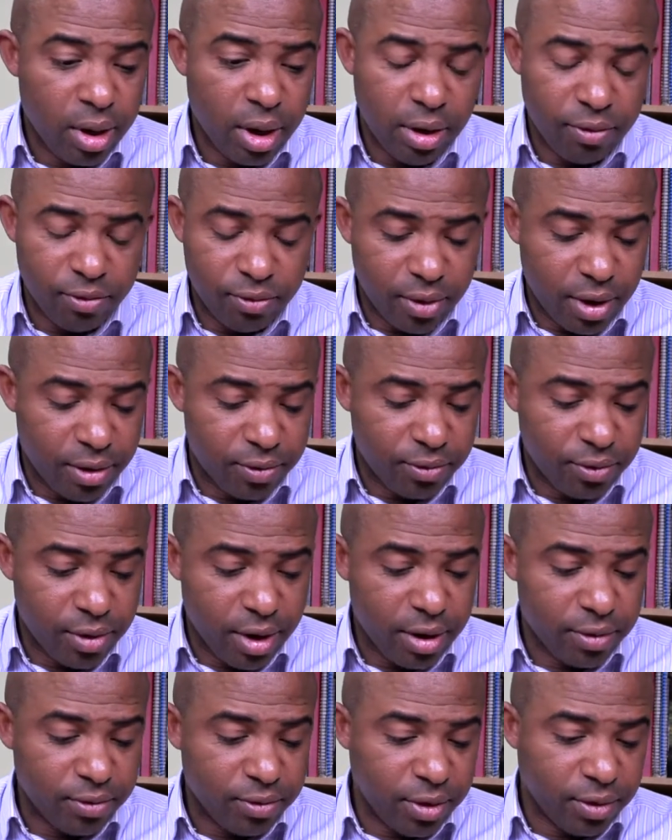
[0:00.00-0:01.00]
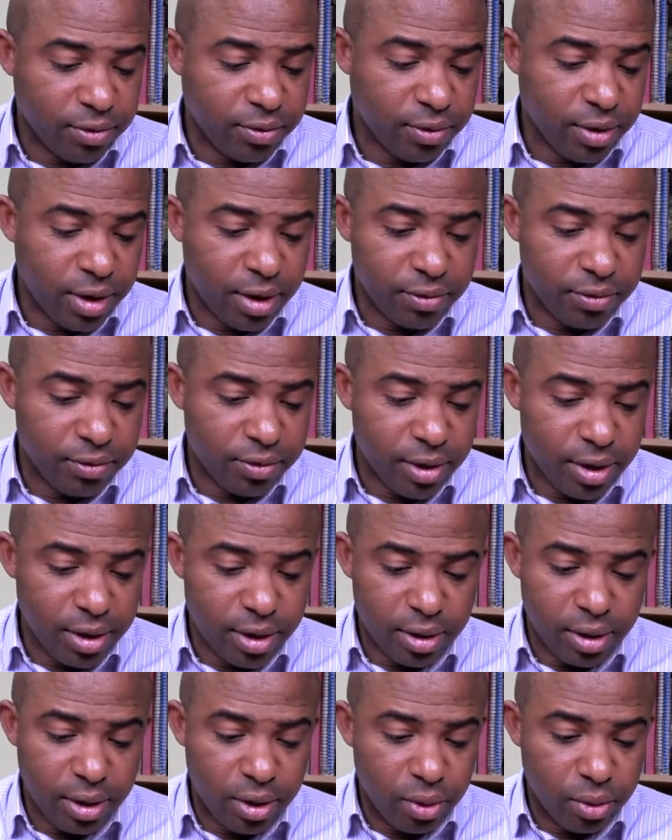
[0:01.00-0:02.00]
I've, I've, I've, I've
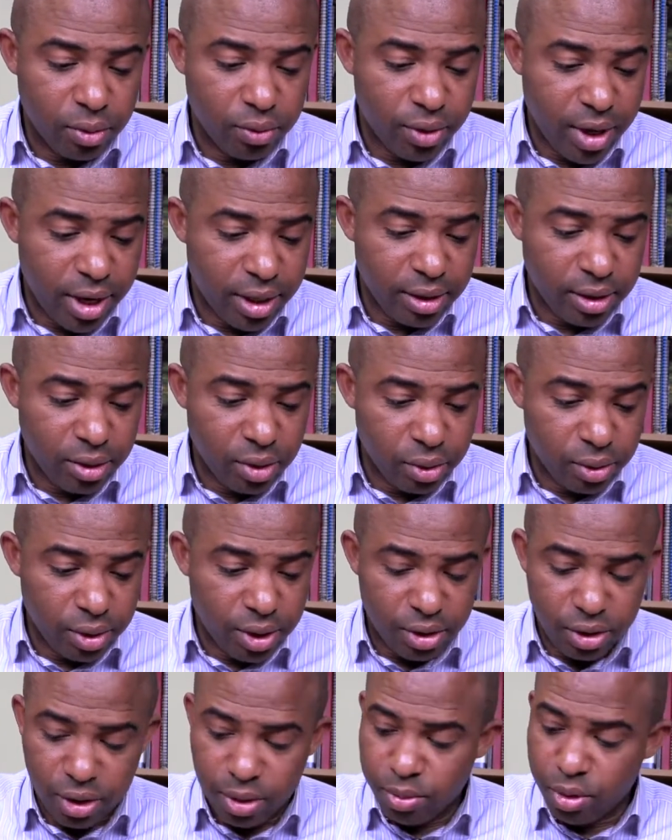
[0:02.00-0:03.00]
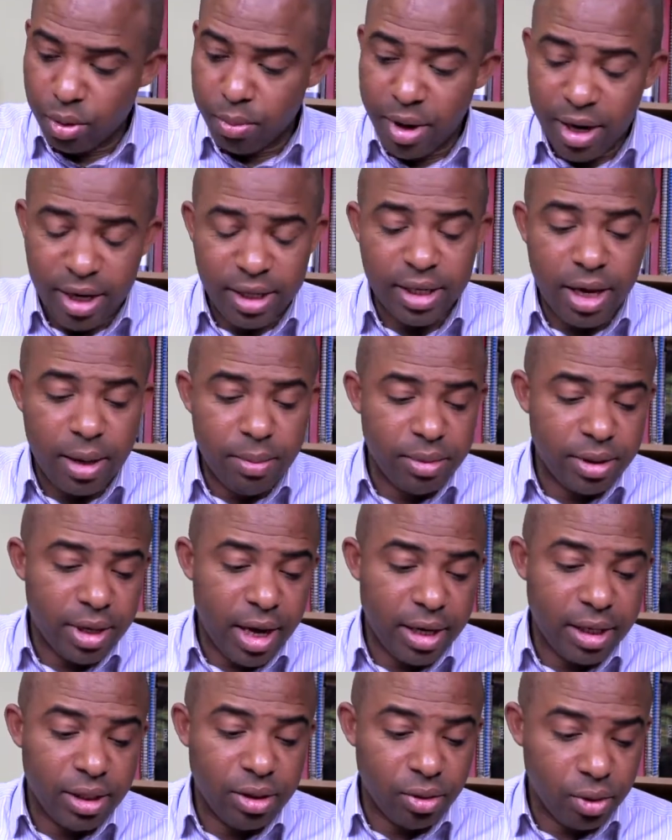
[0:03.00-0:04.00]
uh, you know, read you know, this scripture many times
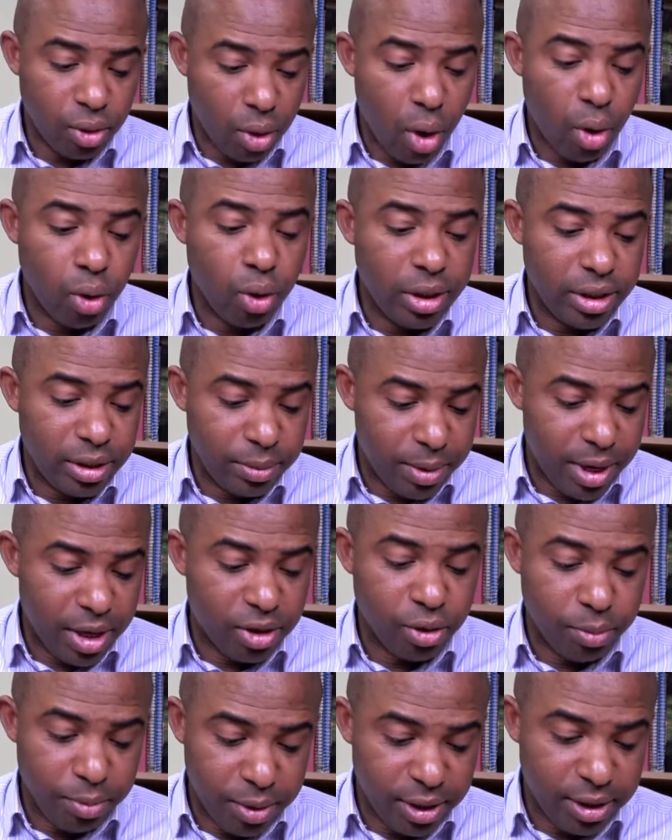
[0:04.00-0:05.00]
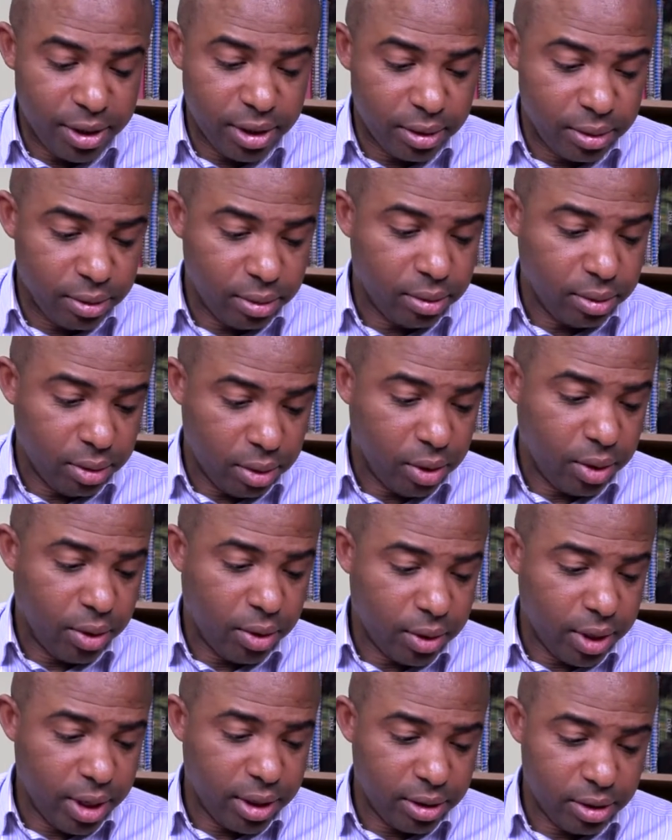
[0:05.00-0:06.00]
and it's always bears repeating. You know,
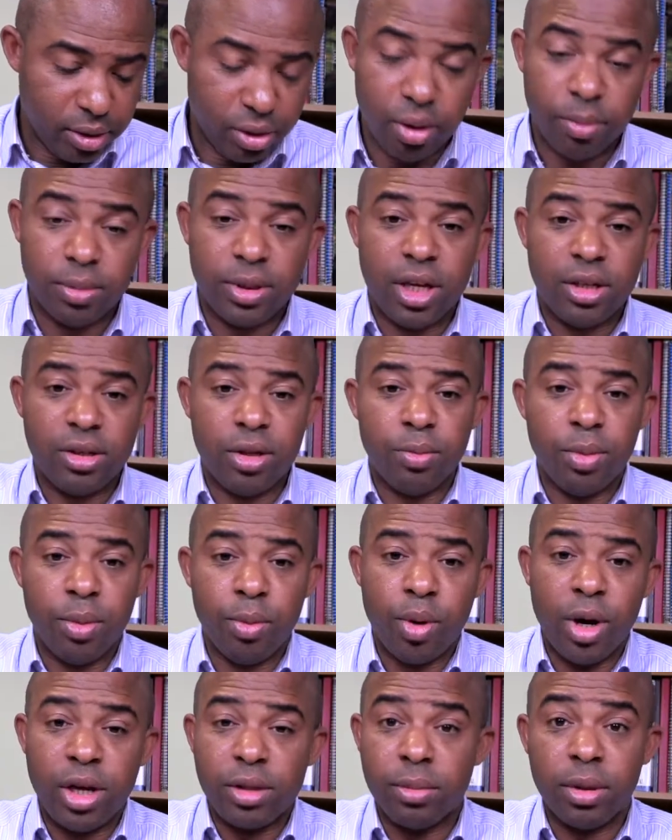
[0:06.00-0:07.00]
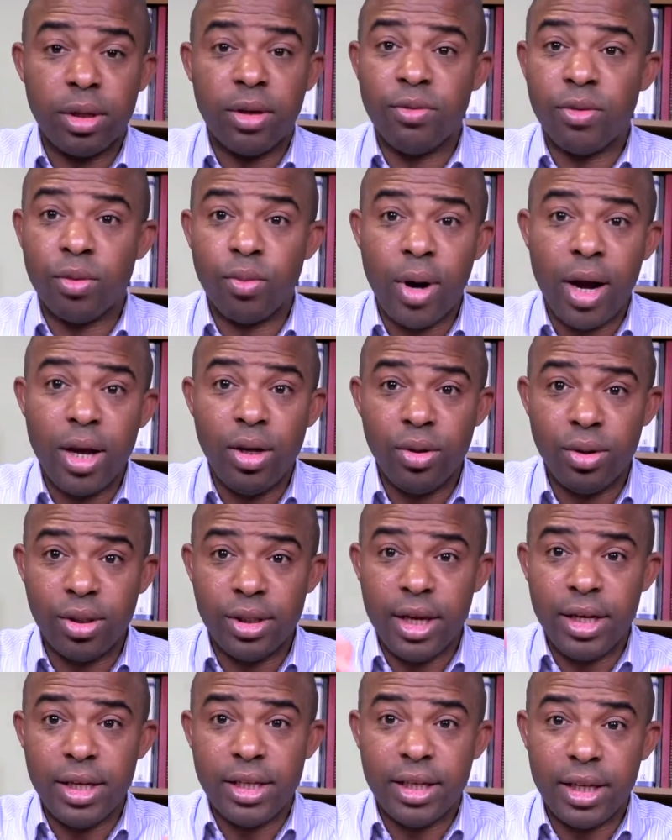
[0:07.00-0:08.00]
right? So sometimes some people ask me, Clifford, why are you
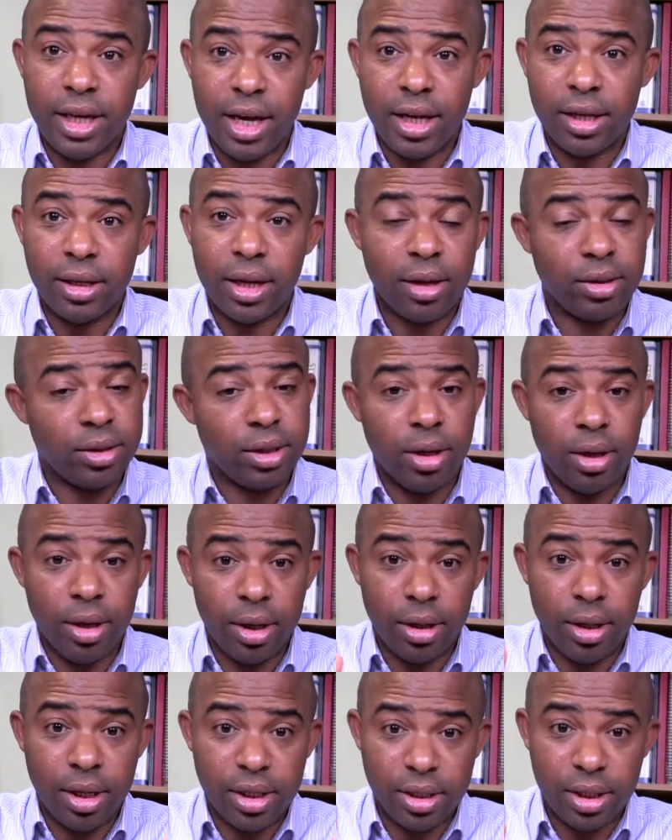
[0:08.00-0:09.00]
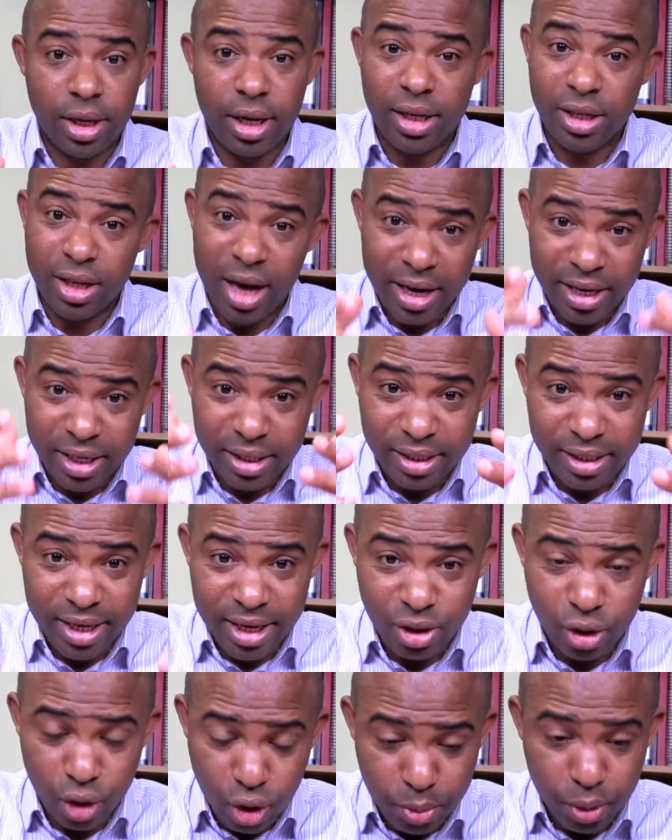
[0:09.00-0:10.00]
saying this again? i say, hey, listen, I need, I need to say
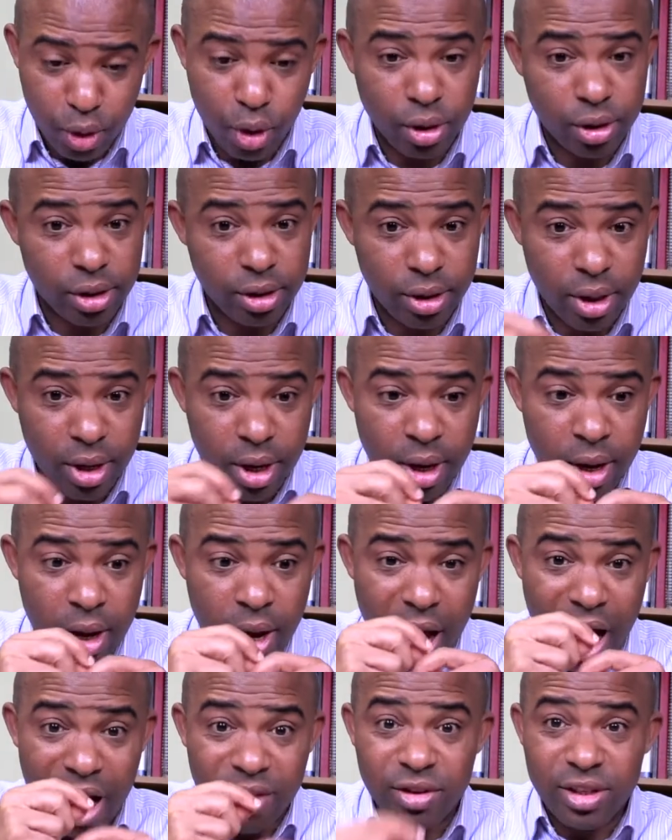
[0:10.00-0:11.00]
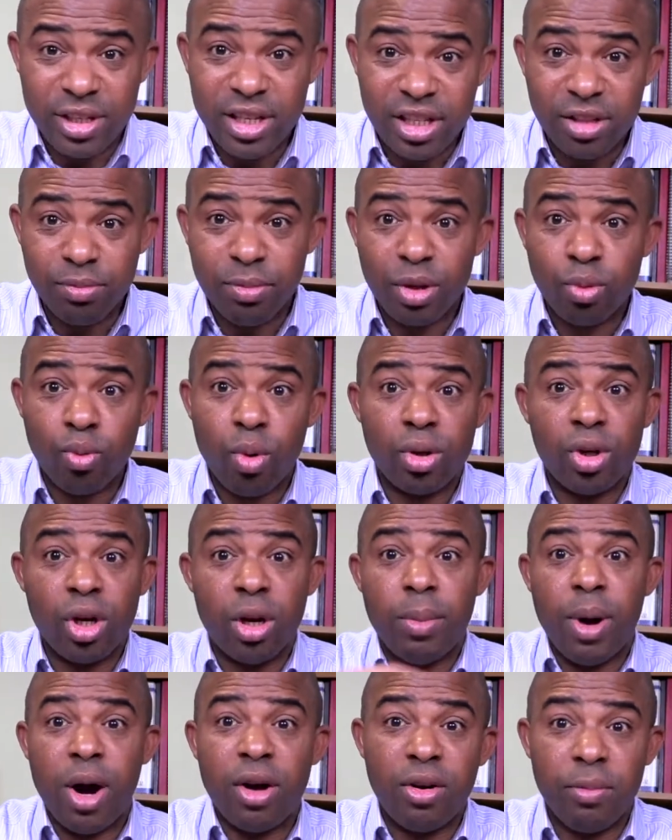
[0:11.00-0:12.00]
it to you because advertisement works on the
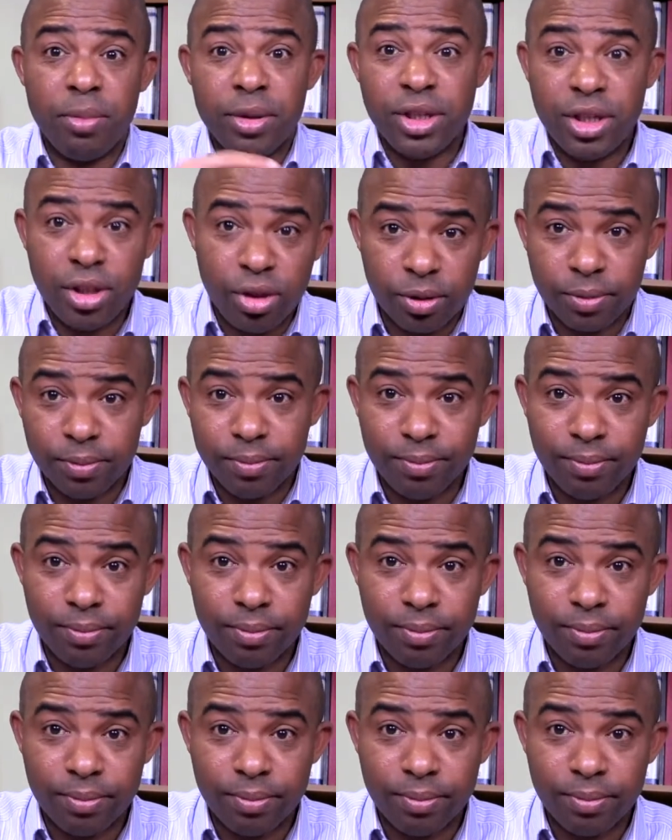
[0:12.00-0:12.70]
power of repetition.